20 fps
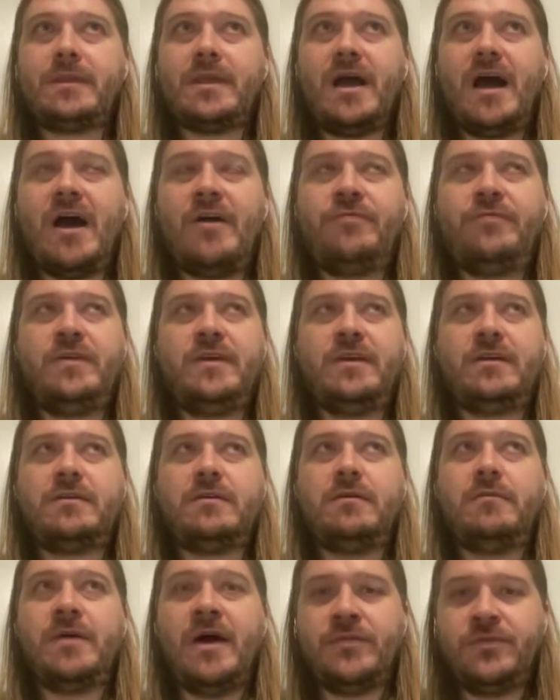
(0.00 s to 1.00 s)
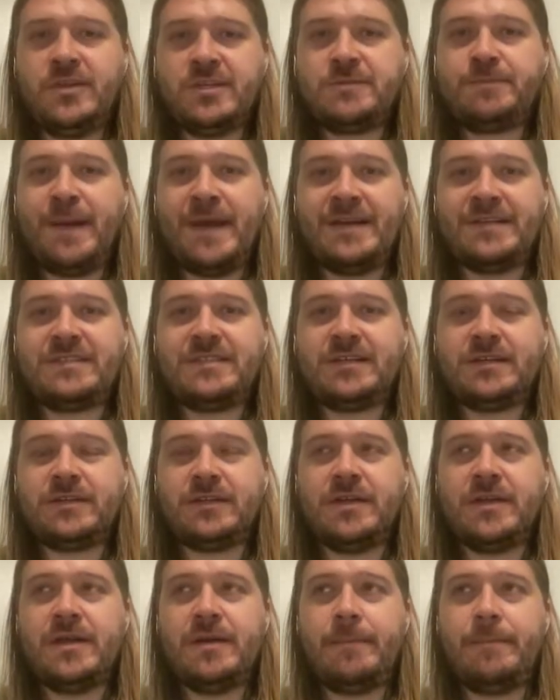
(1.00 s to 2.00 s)
I think that this
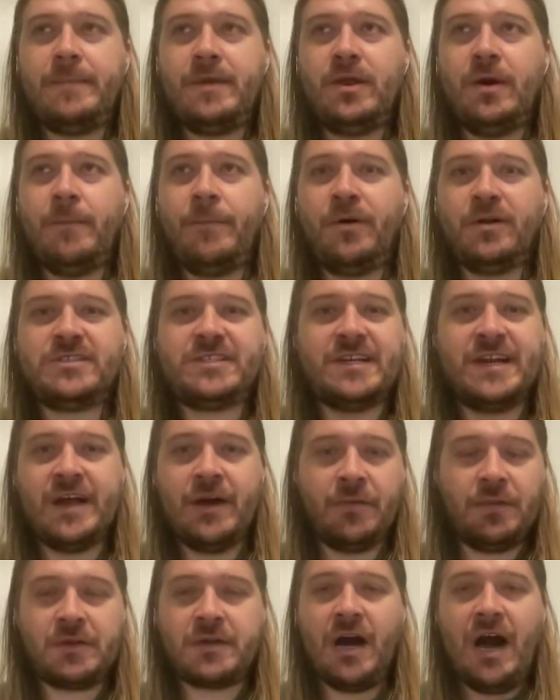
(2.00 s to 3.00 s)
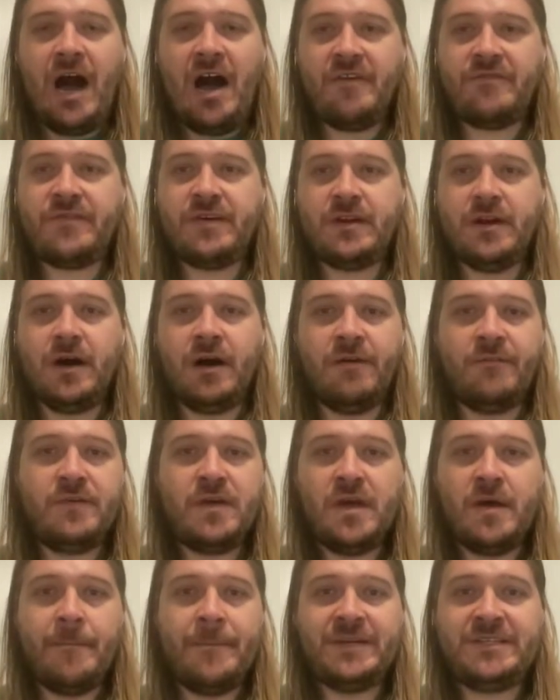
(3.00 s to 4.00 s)
basically, puts a nail in the coffin of
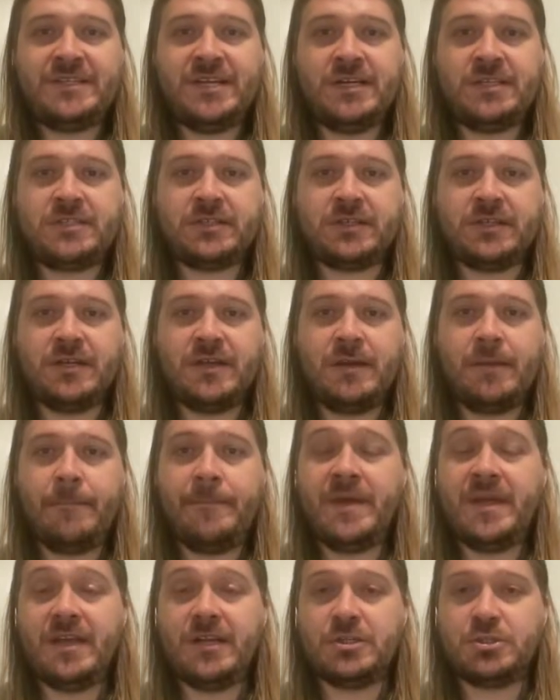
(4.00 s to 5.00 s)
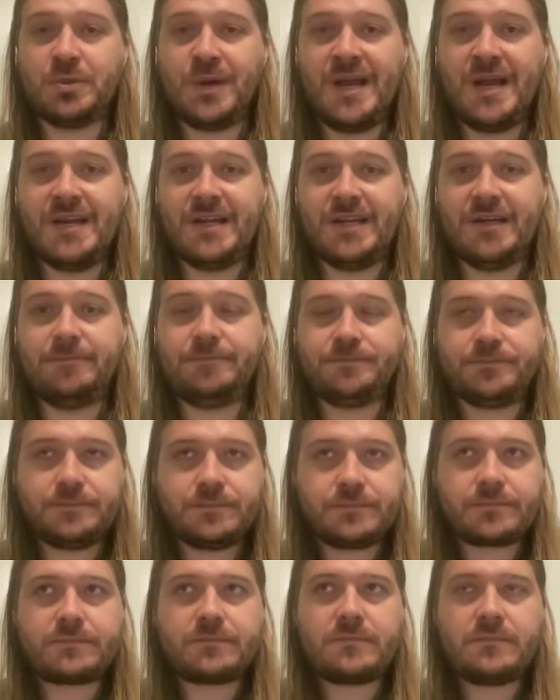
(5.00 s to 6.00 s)
him potentially being traded.
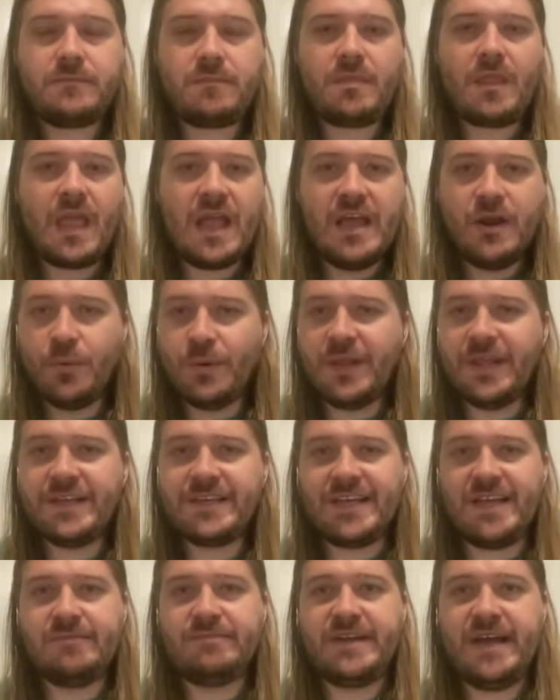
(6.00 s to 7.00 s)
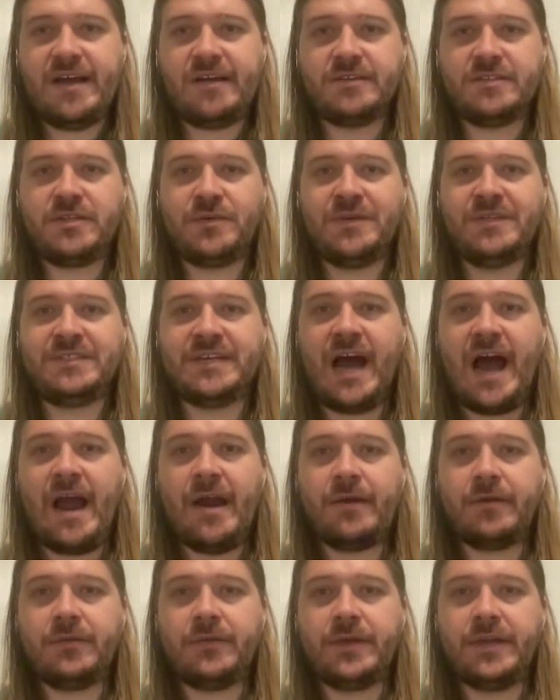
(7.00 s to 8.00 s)
It really came down to
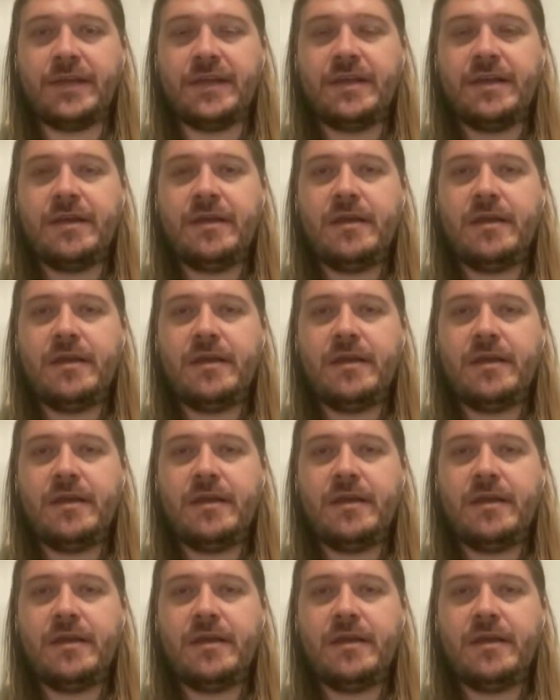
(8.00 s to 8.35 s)
entirely